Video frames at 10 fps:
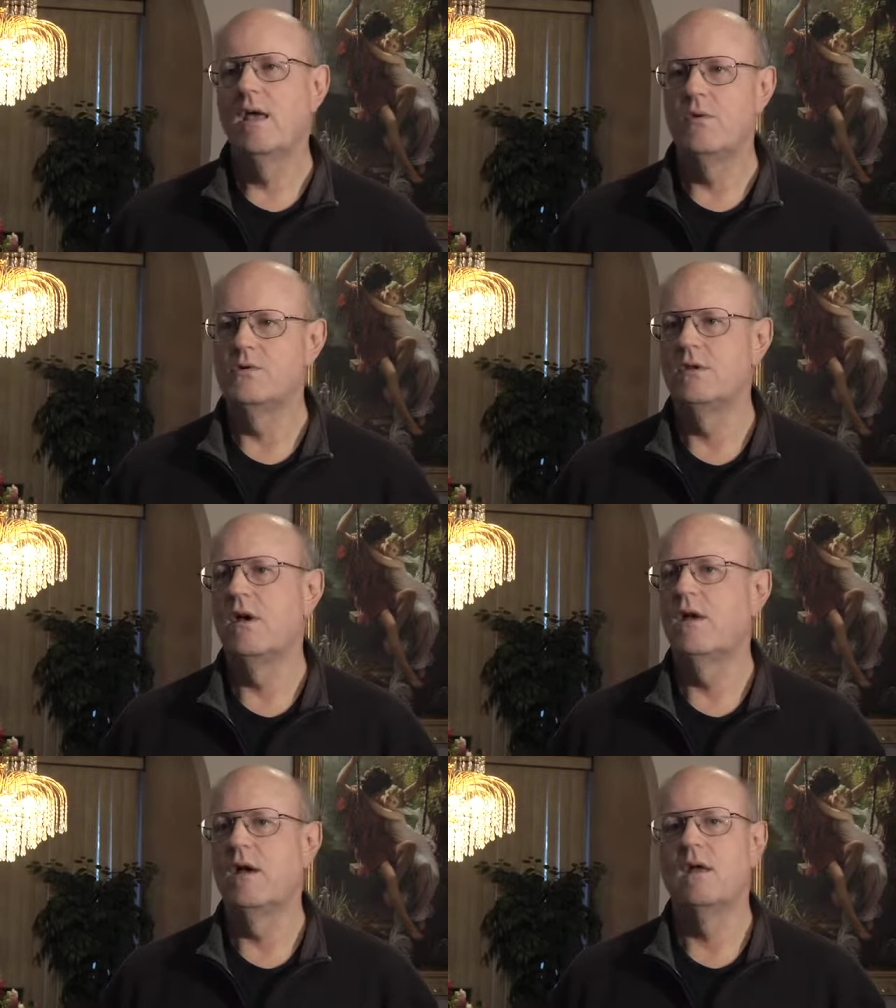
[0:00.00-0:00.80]
It was
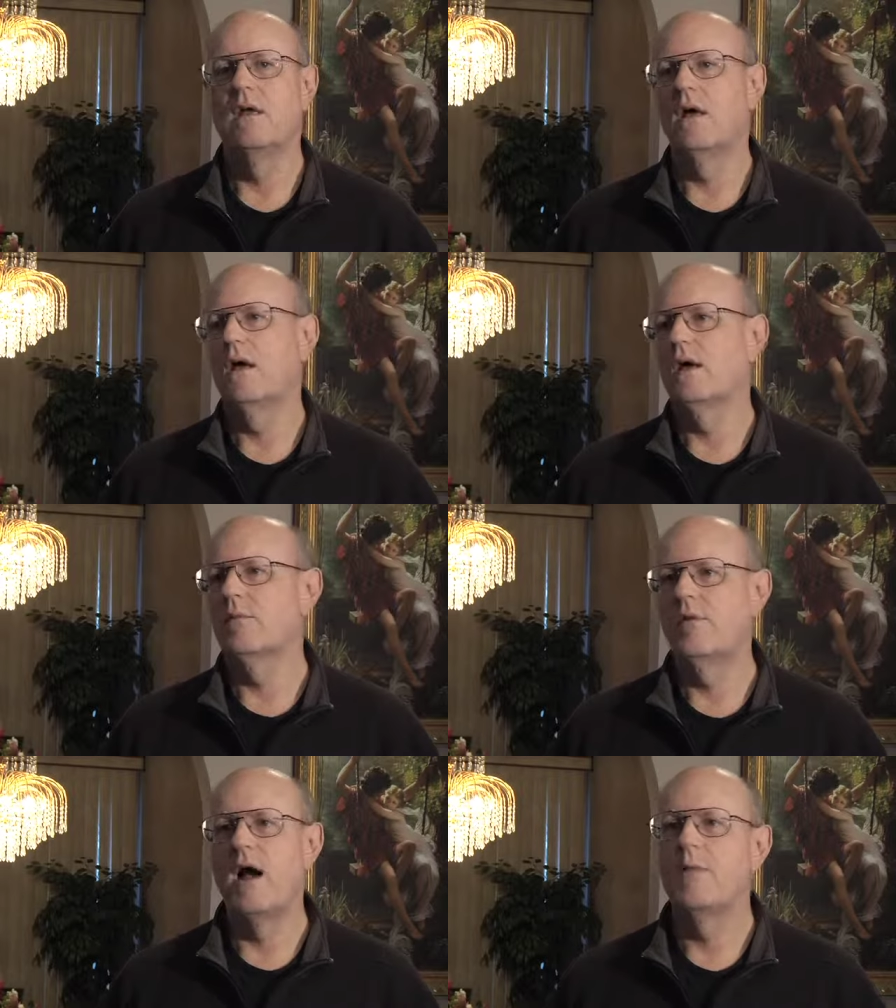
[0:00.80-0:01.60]
done on a
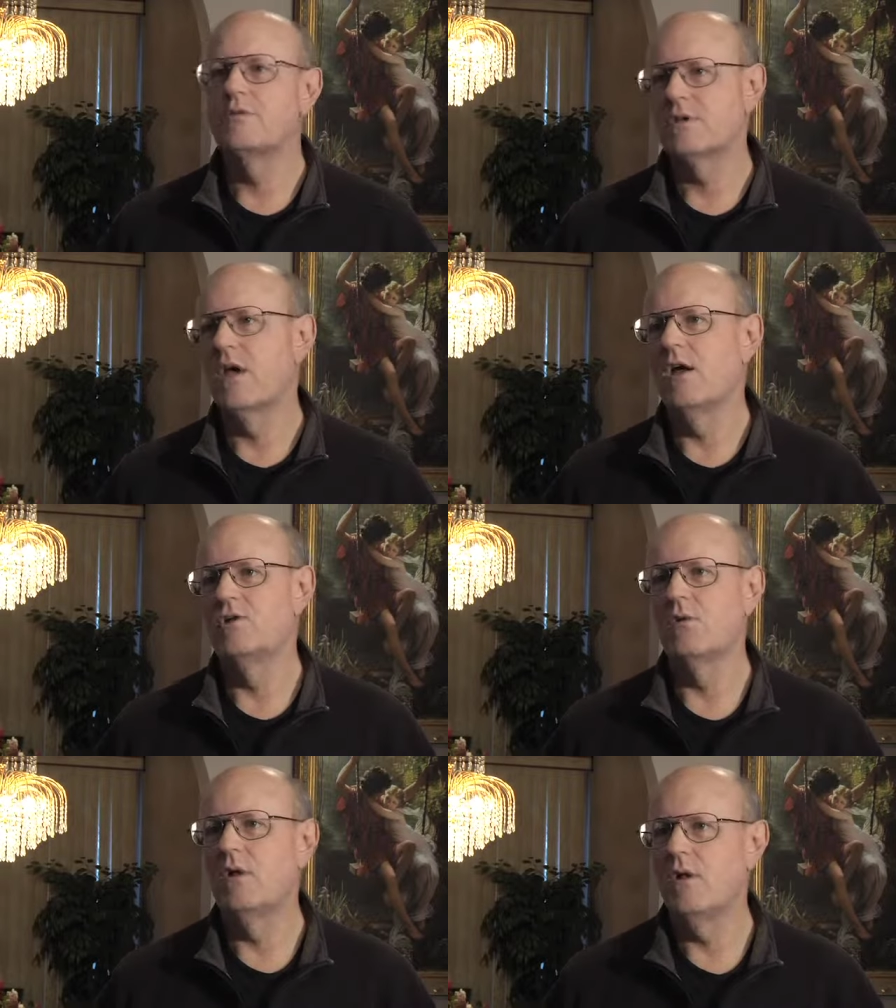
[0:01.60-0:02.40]
prompt
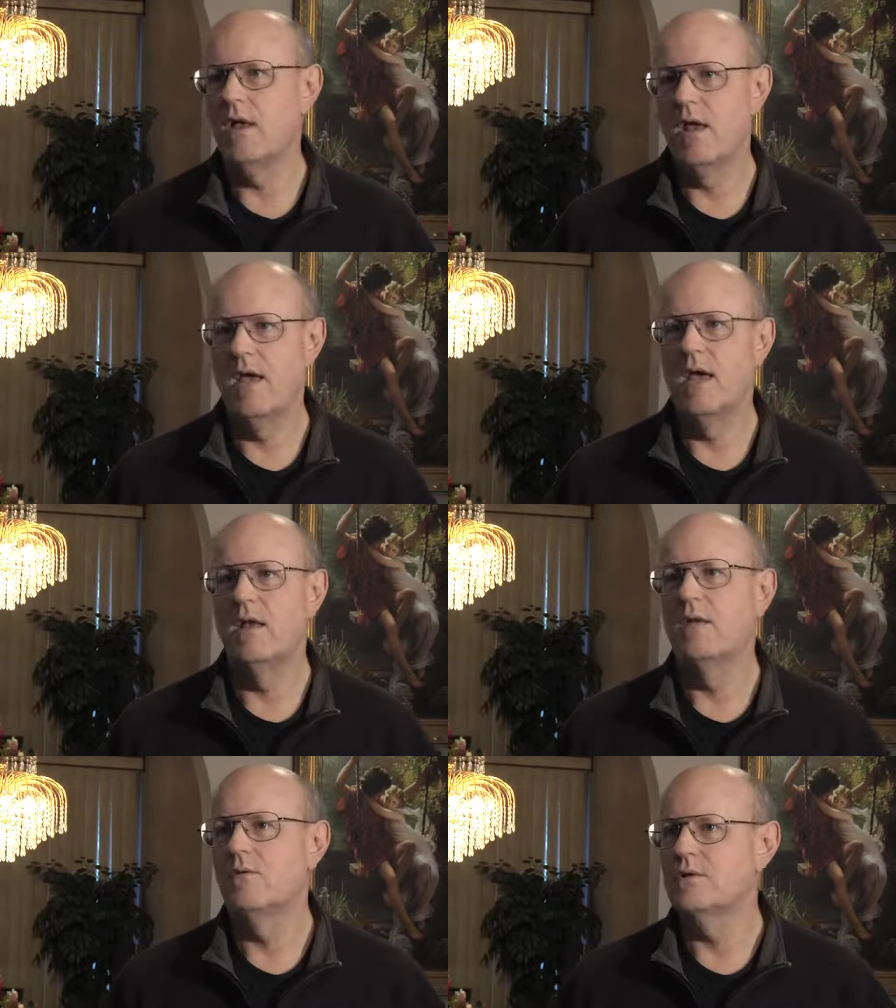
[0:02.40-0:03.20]
schedule
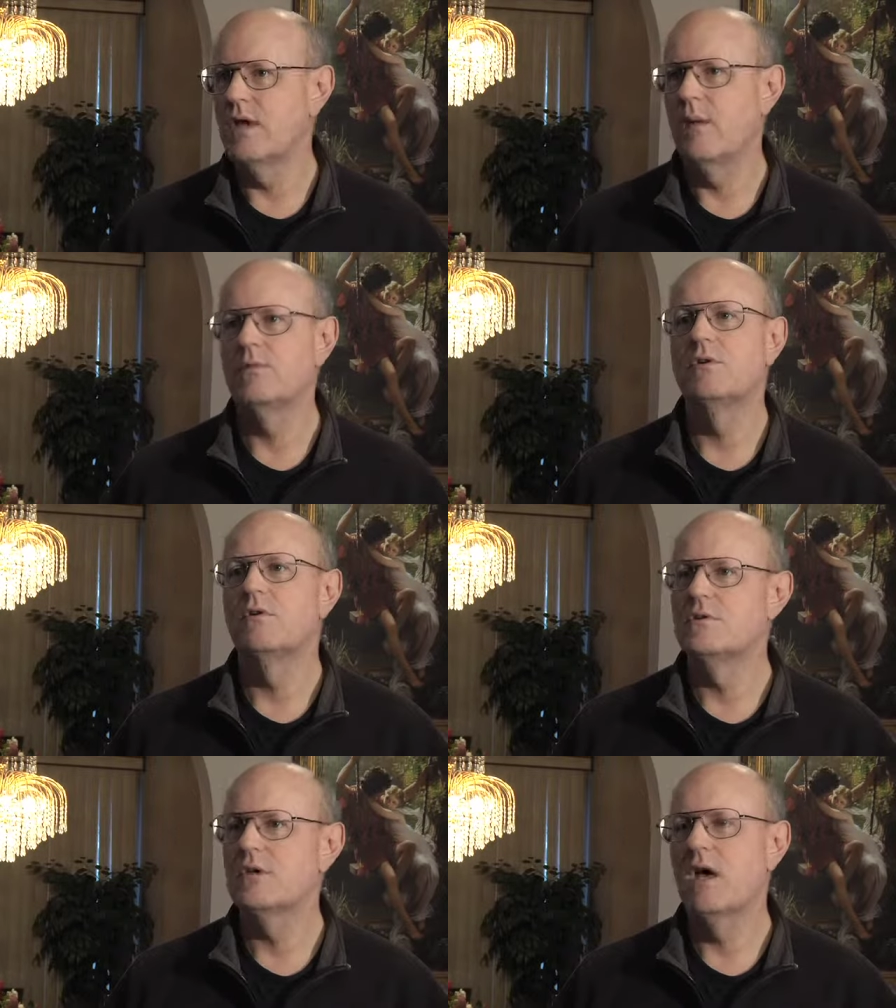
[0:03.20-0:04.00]
and it was kept to
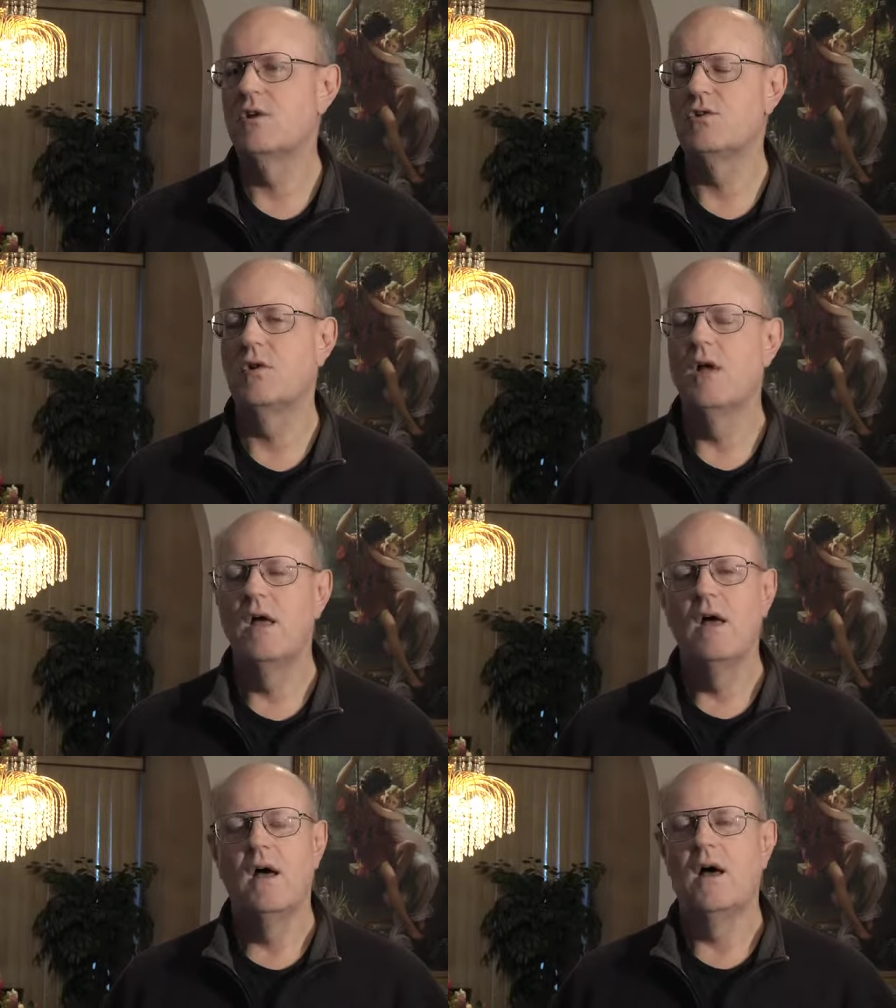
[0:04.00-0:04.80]
the schedule.
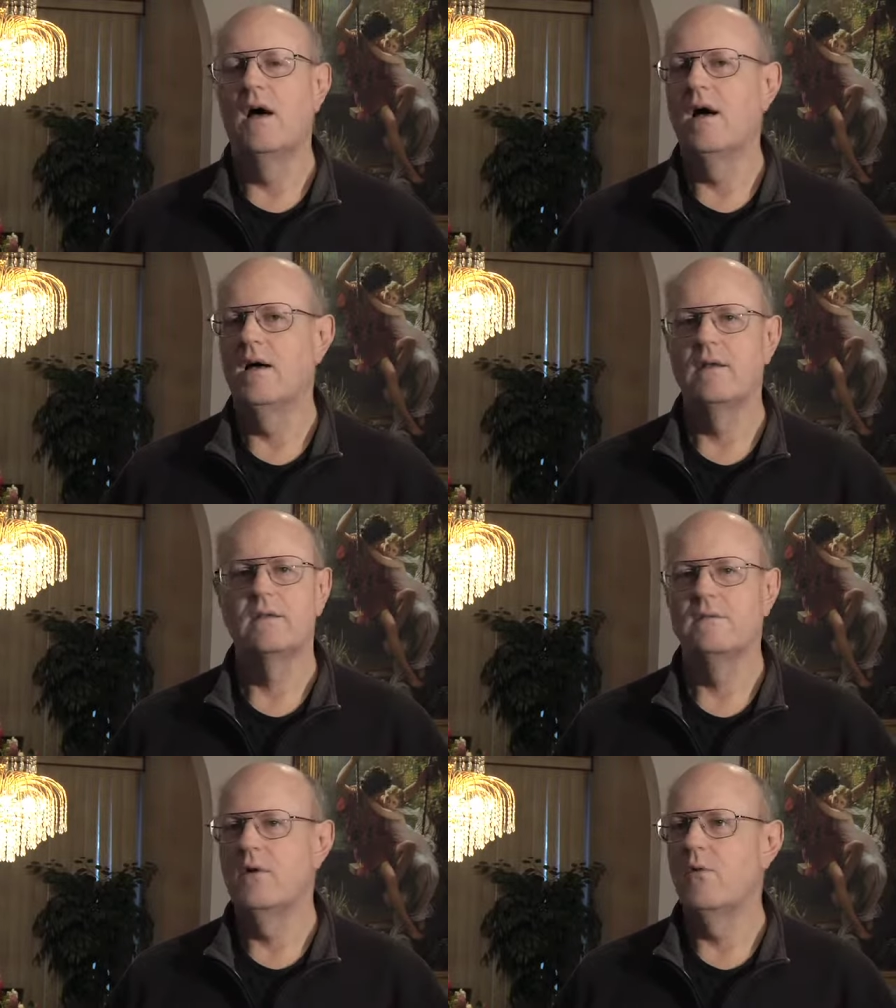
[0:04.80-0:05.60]
Uh,
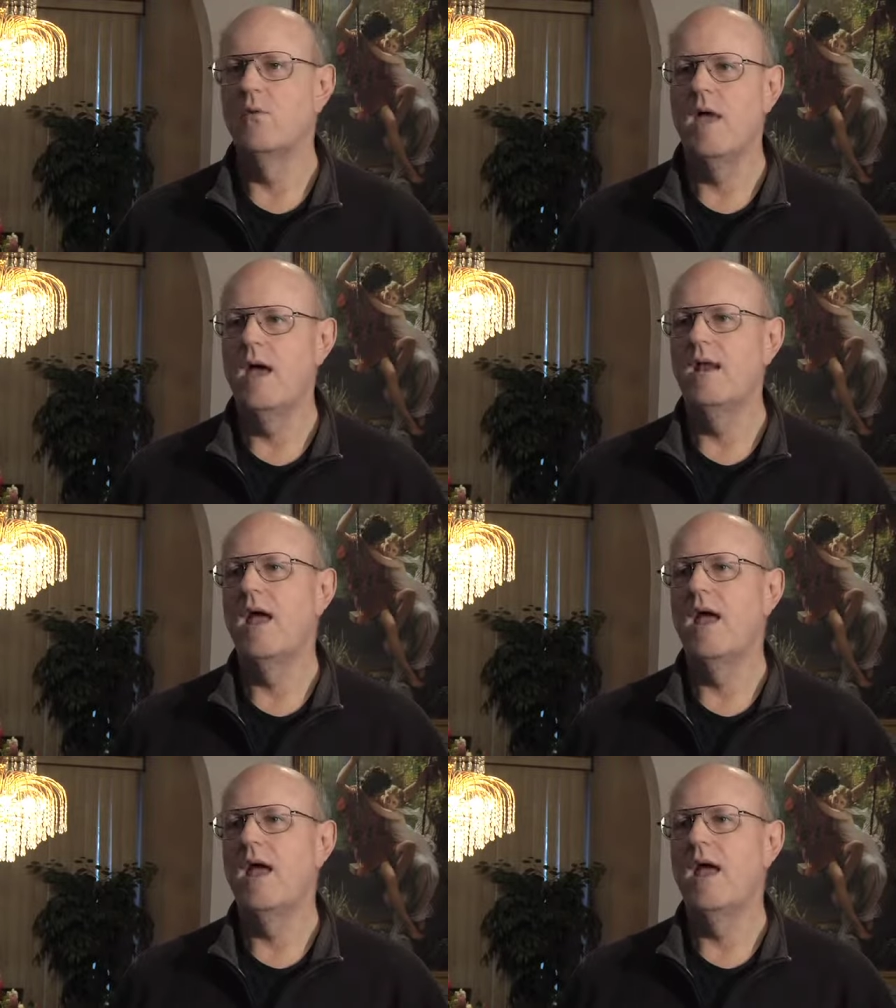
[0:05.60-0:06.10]
you know, we had